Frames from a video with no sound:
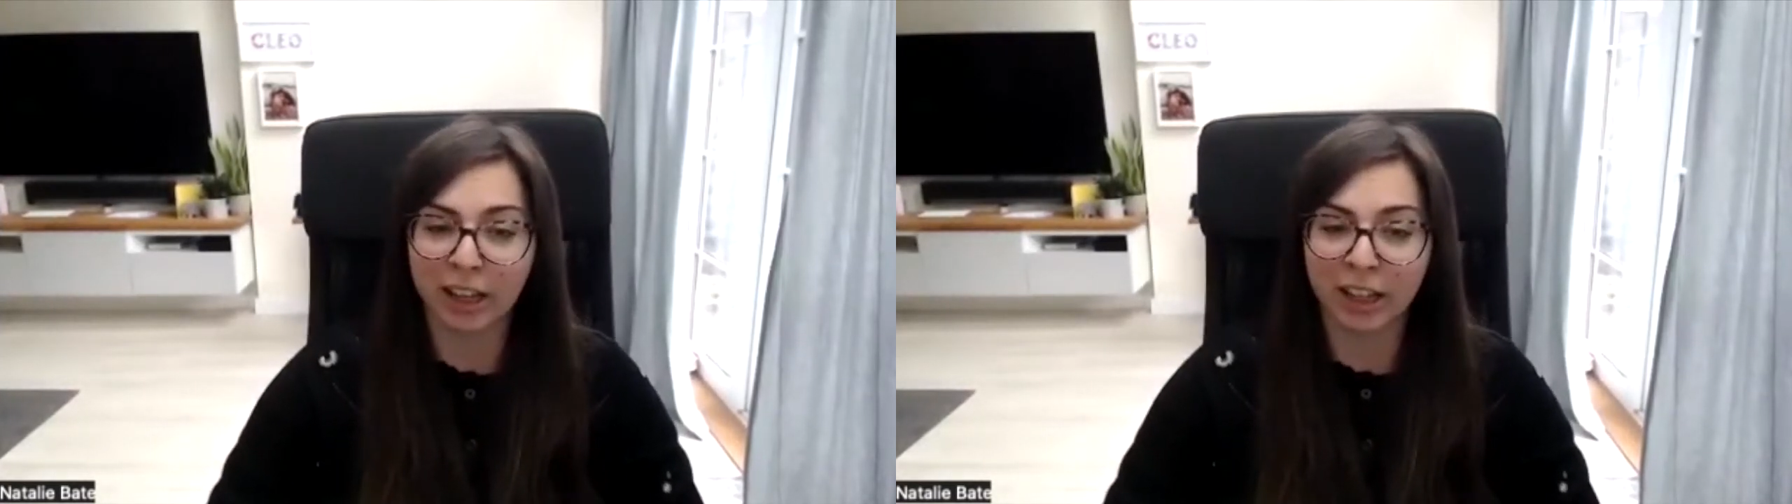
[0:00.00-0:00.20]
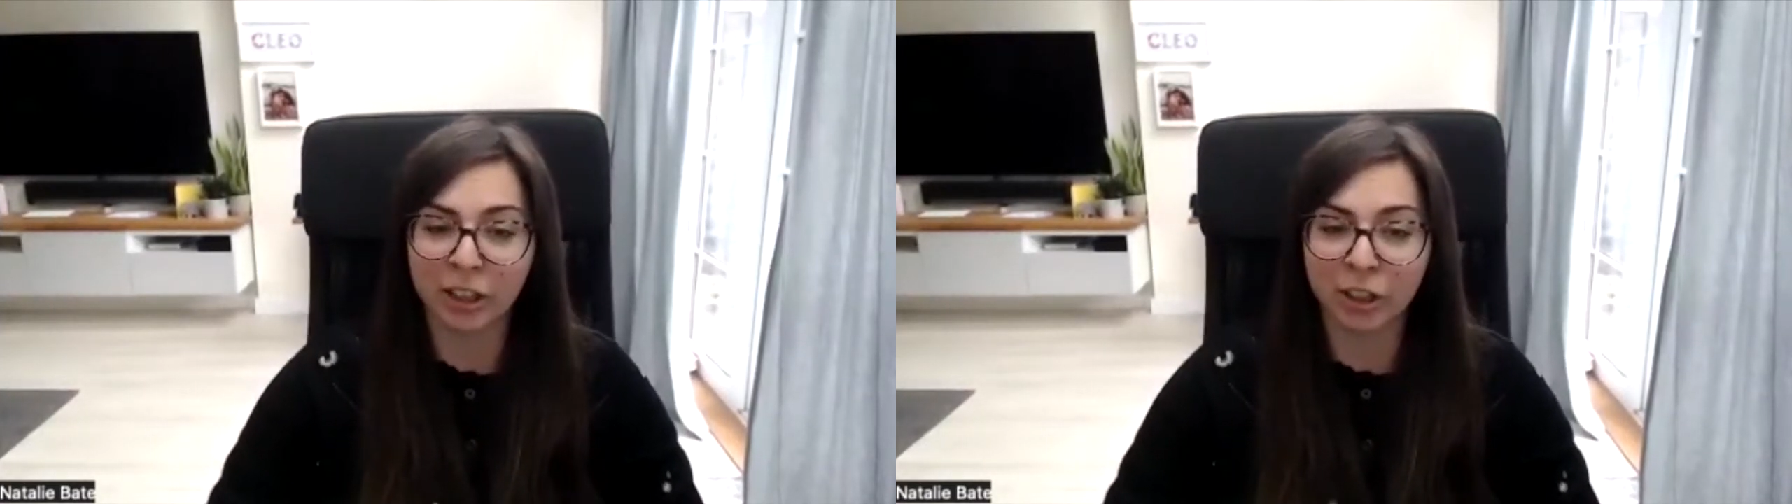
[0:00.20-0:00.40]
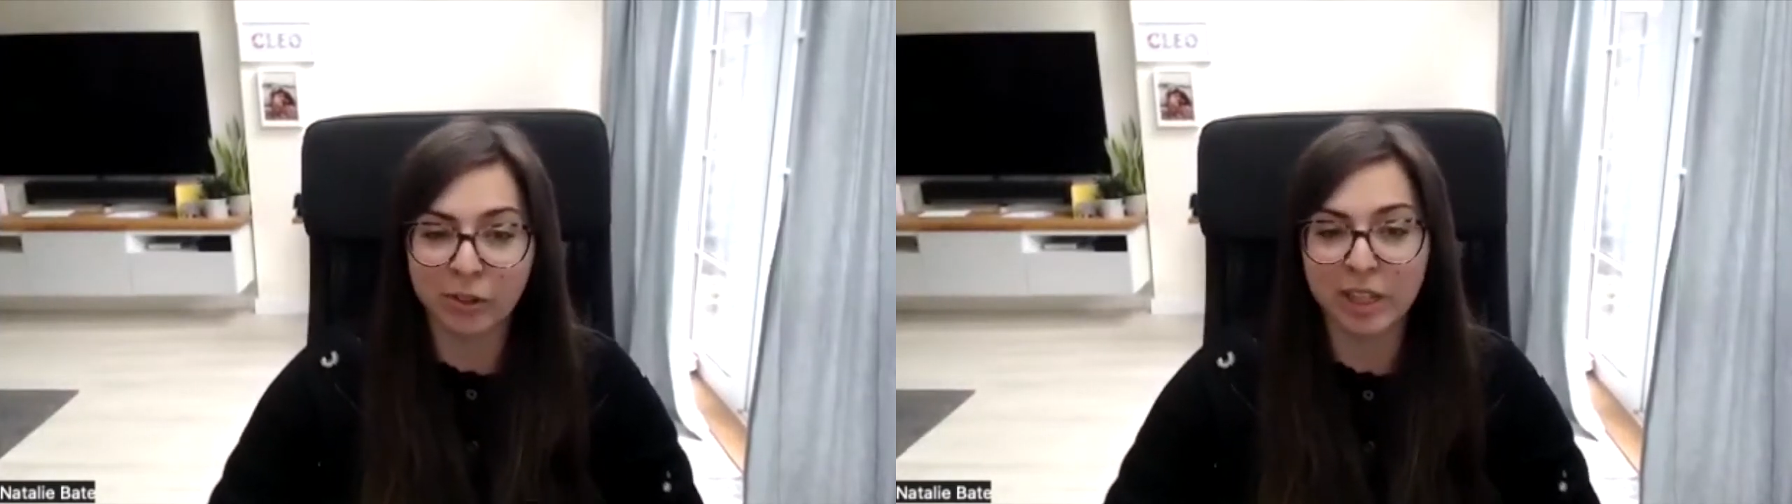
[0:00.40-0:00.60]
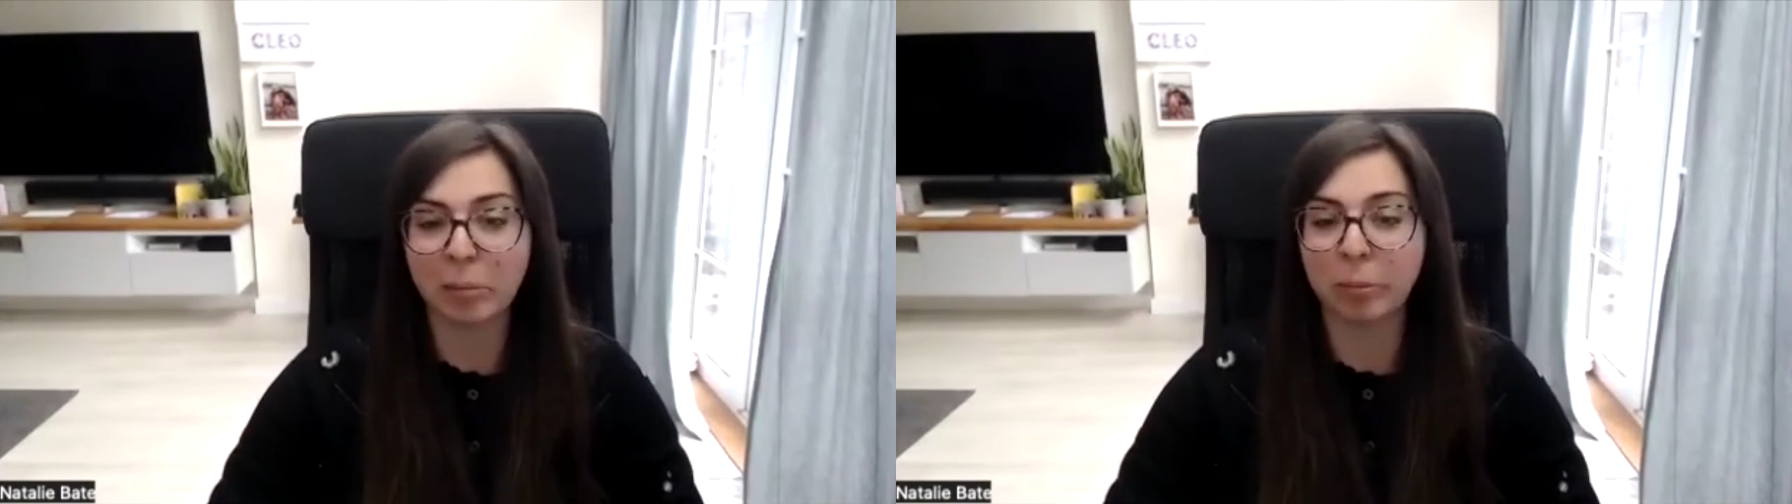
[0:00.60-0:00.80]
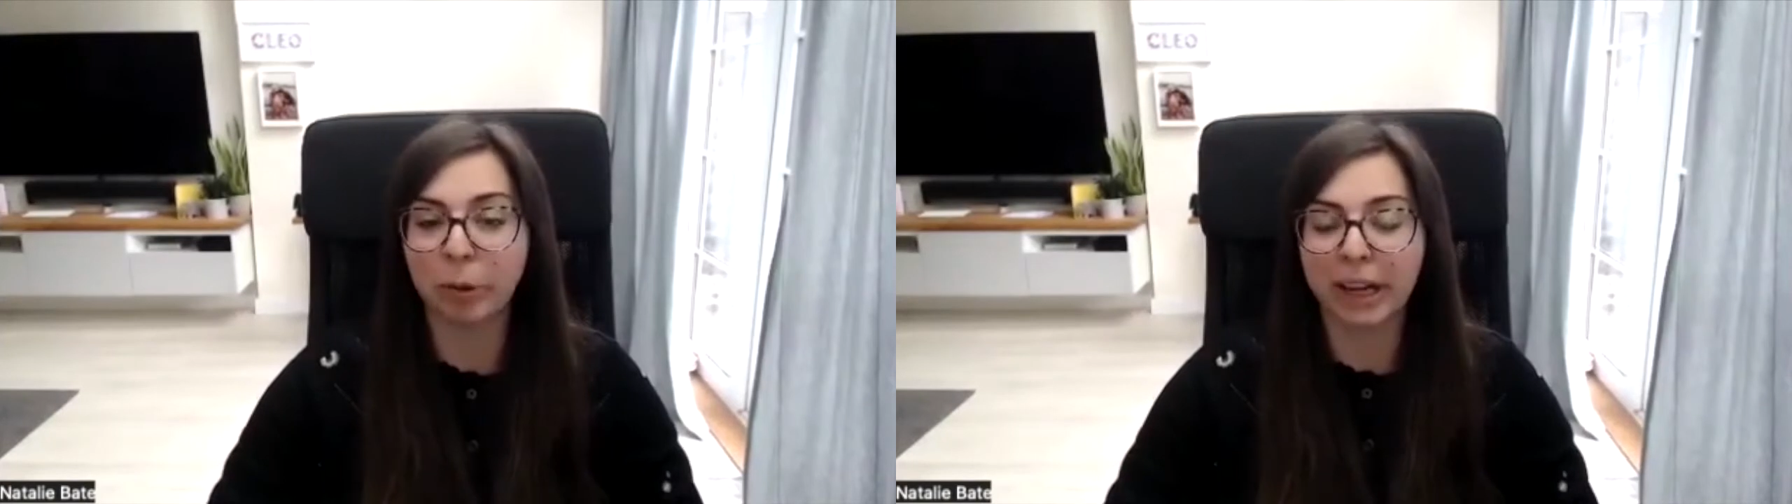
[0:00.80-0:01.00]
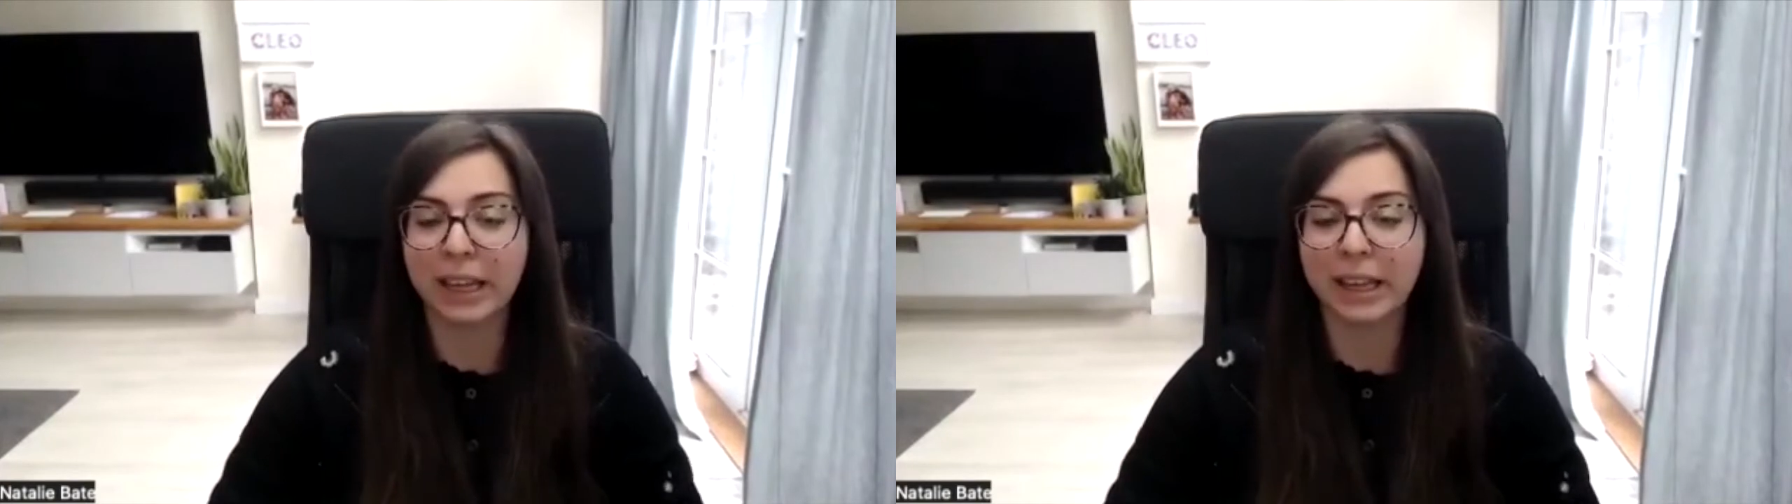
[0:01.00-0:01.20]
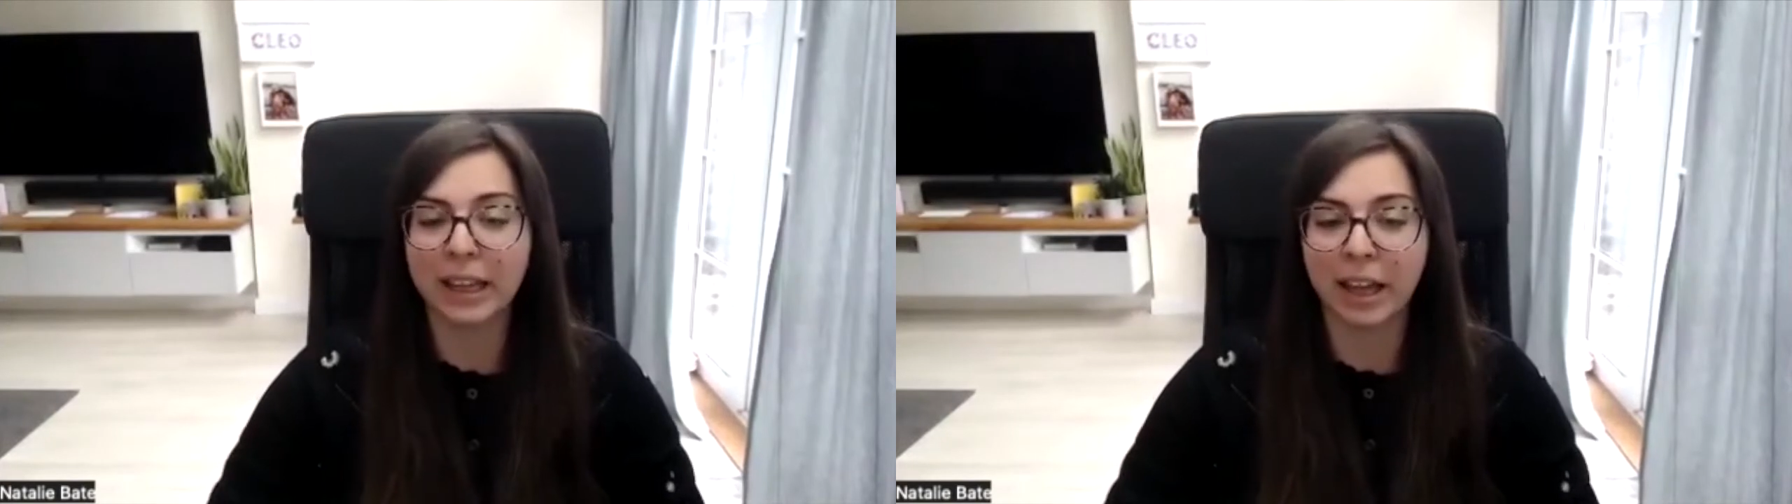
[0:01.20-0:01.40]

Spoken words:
using Breathe